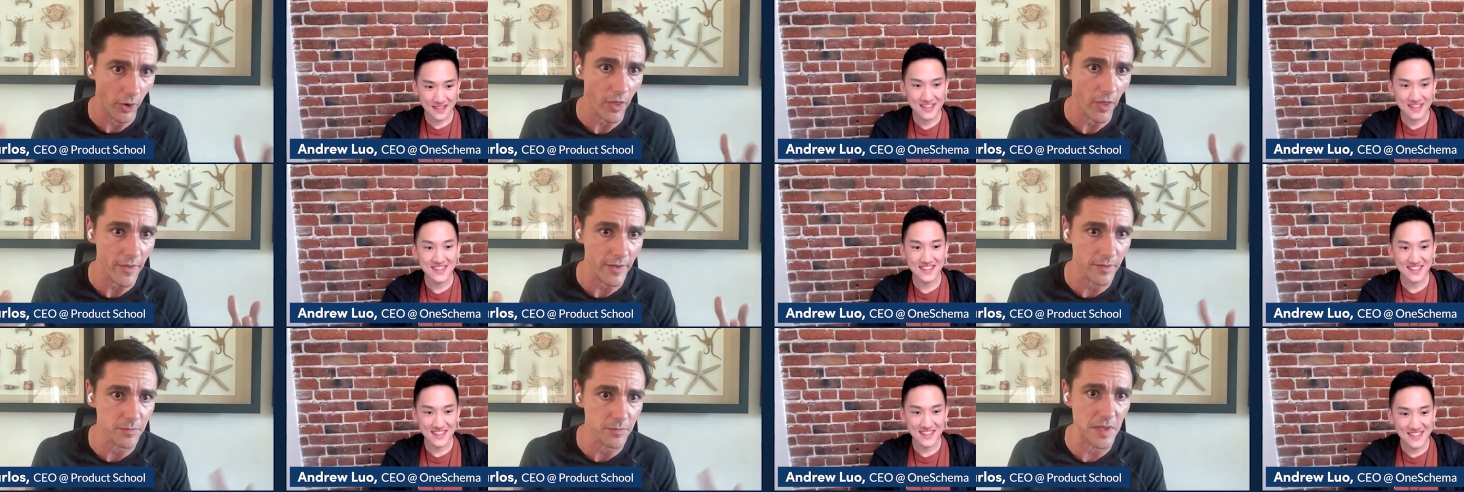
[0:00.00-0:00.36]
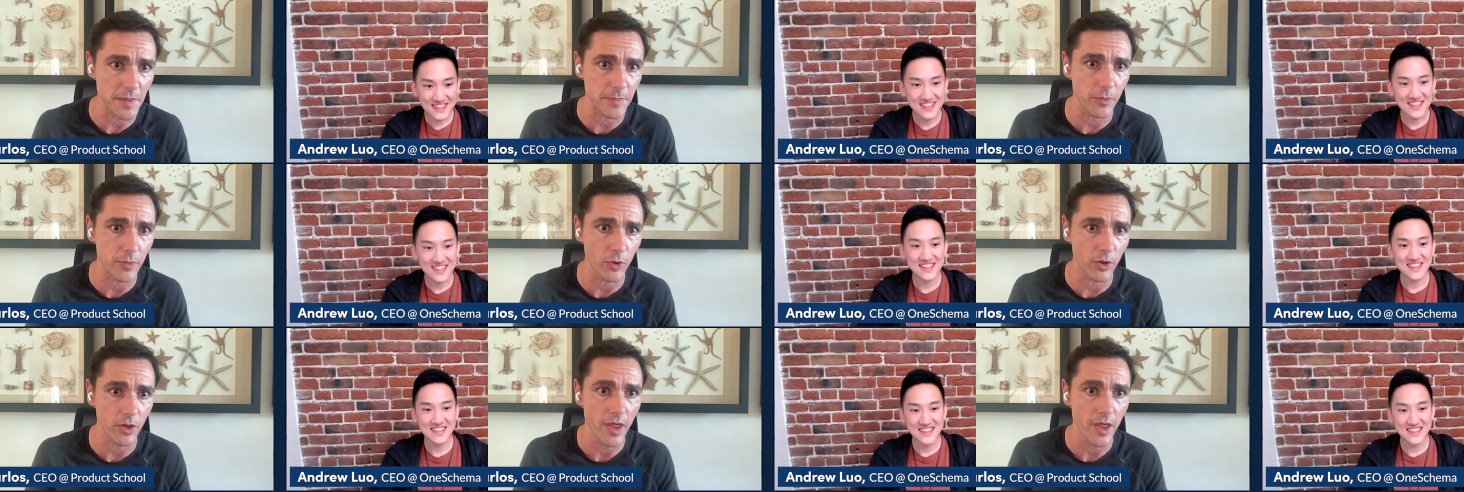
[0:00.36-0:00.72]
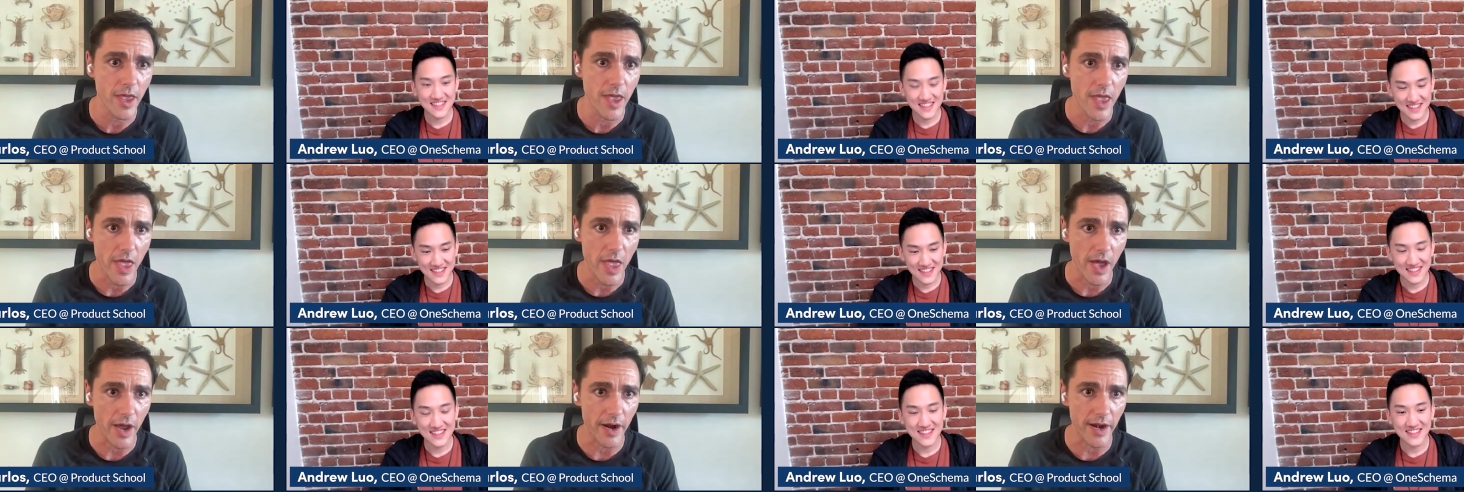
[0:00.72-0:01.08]
Speaker 1: product people
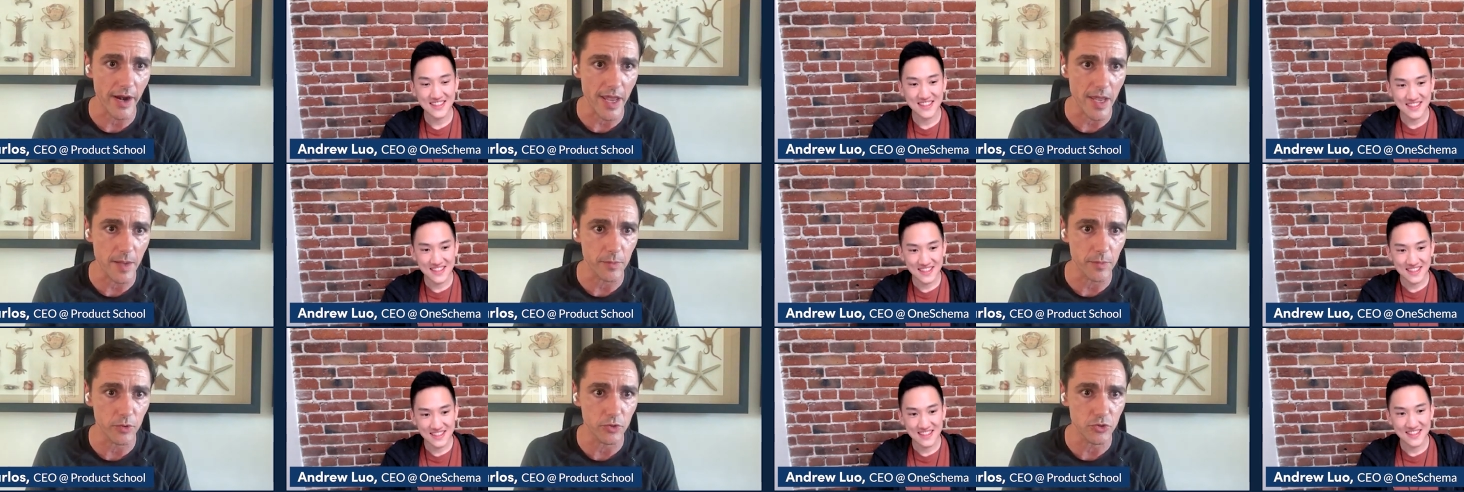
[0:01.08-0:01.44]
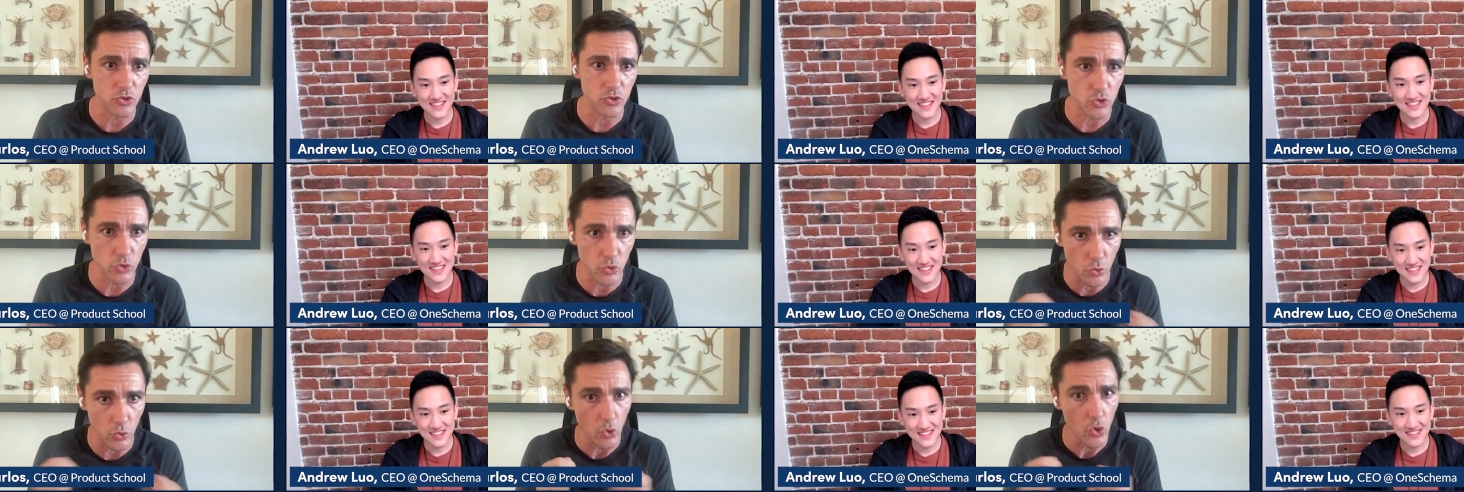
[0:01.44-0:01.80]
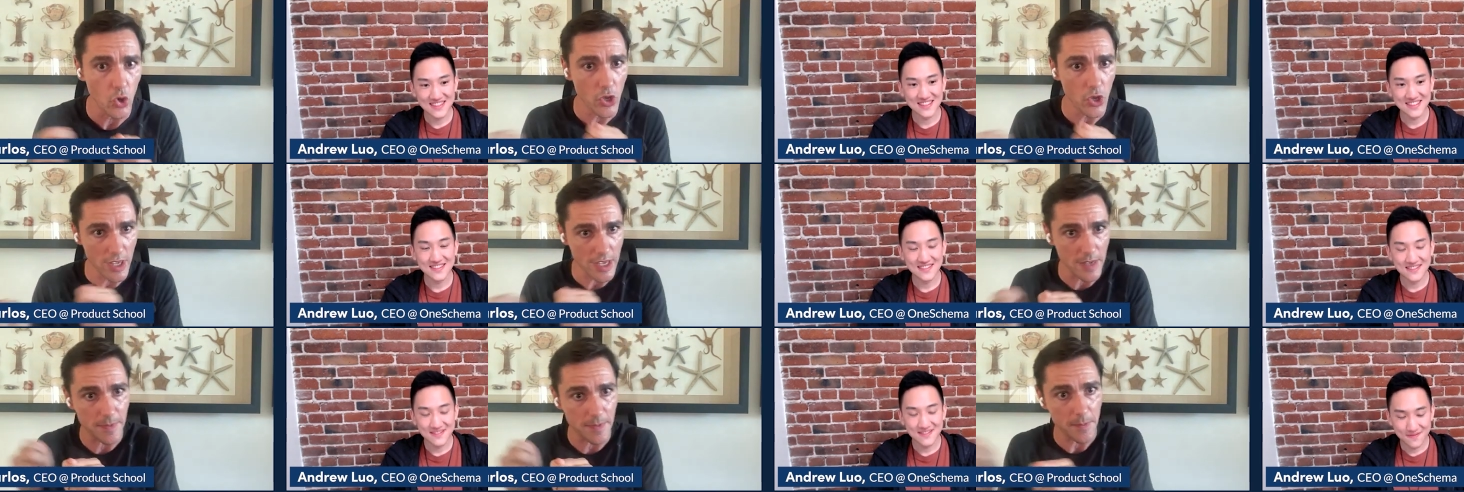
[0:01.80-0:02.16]
are able to
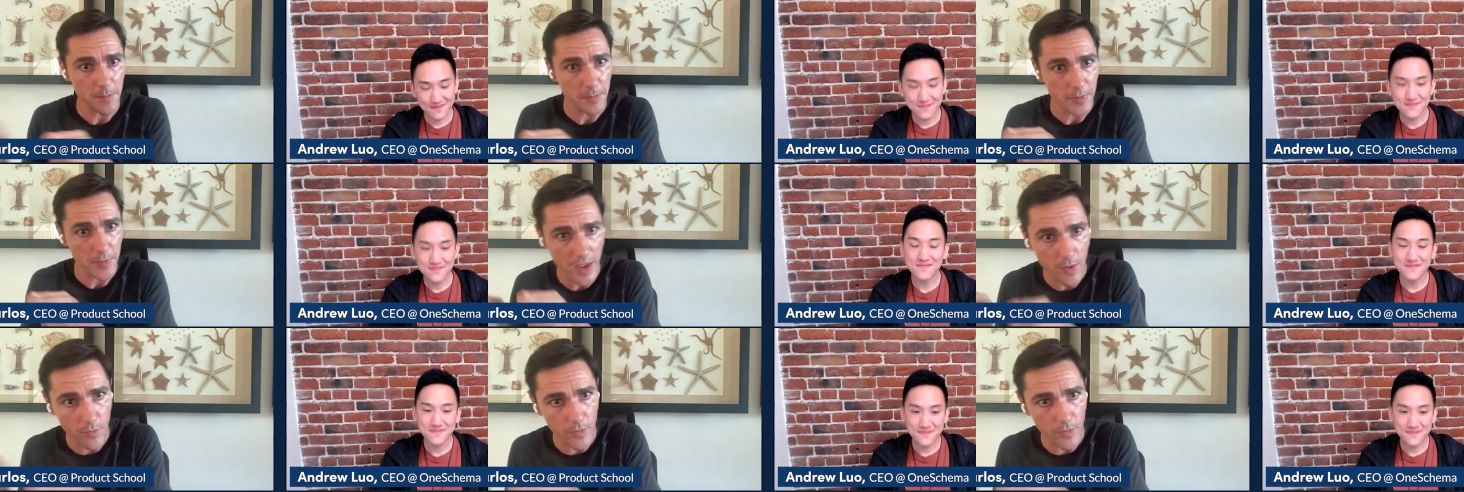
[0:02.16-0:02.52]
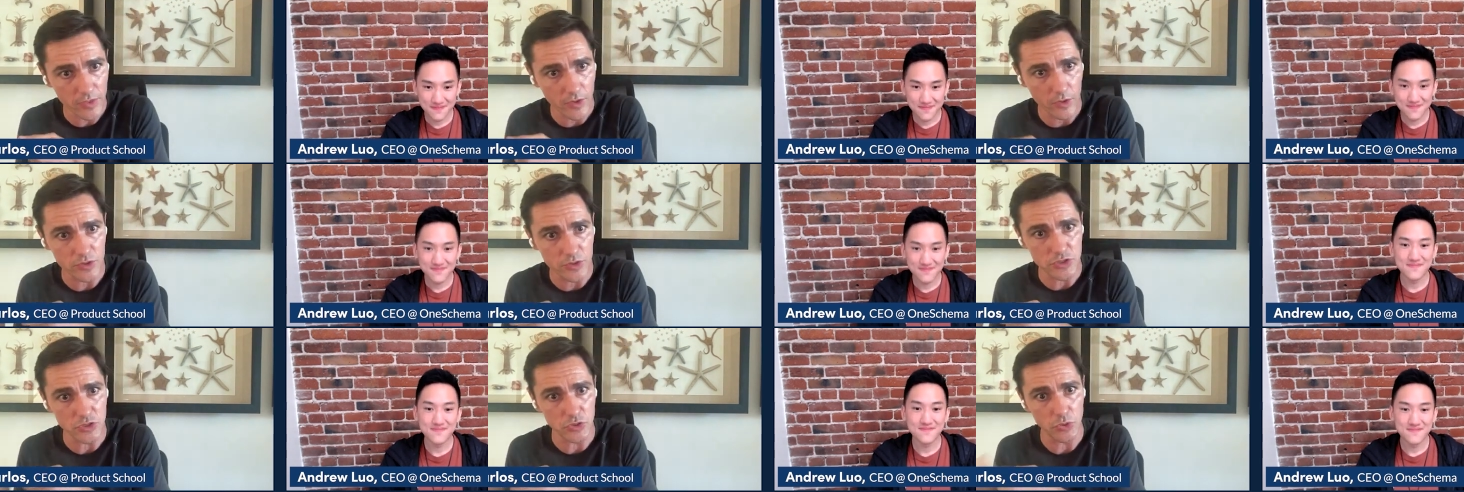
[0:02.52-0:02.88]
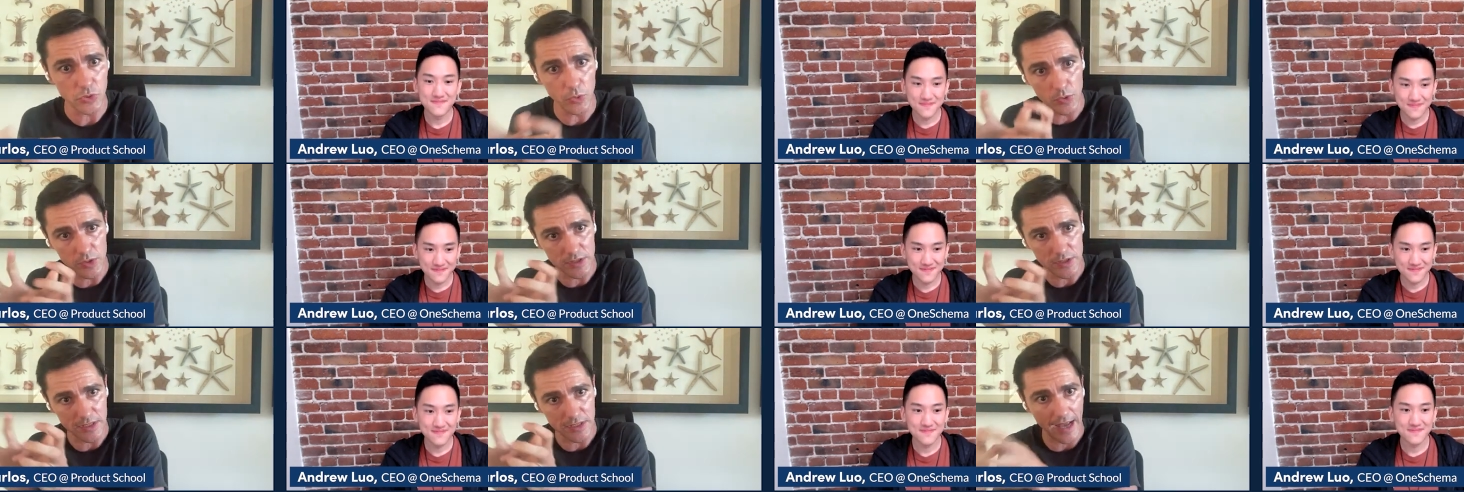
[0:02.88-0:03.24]
even play with those
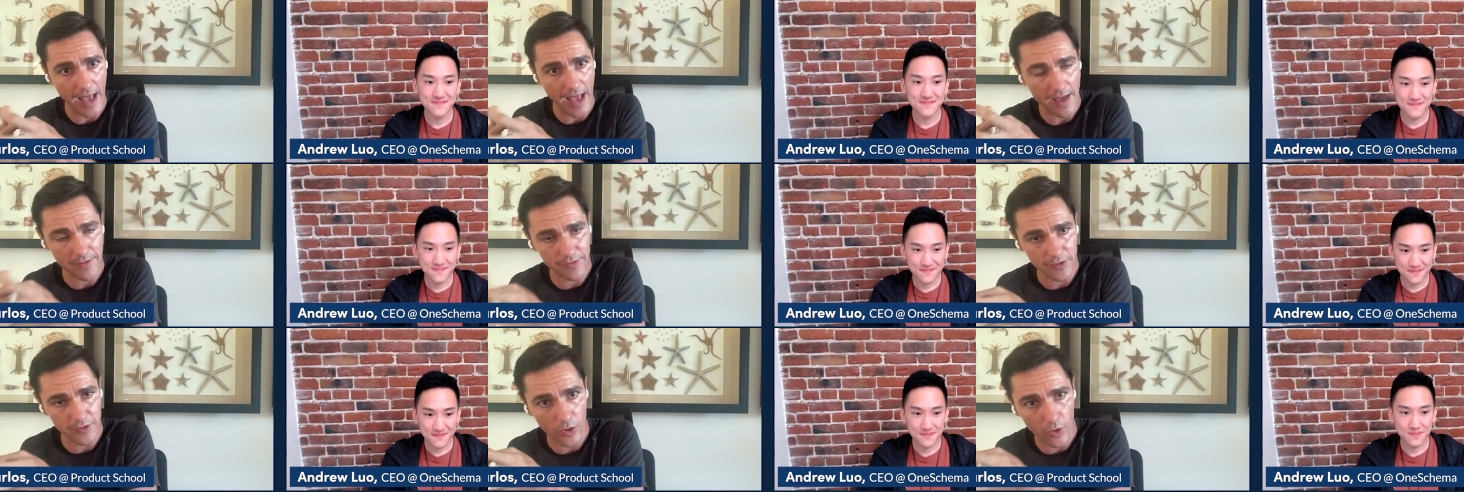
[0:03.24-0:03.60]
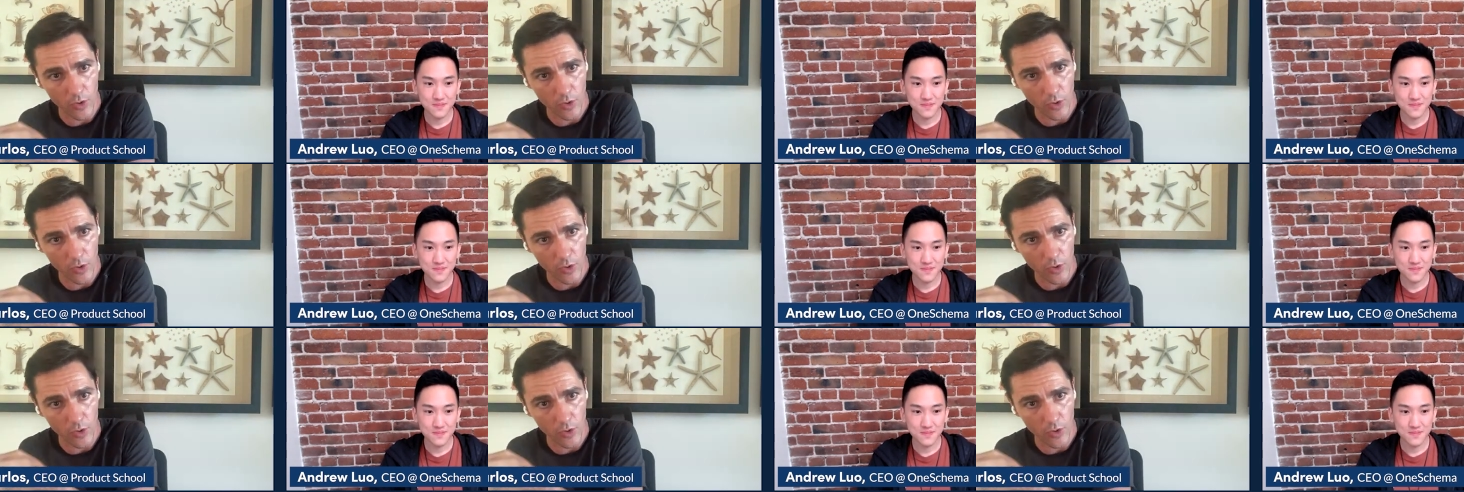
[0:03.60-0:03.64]
tools and have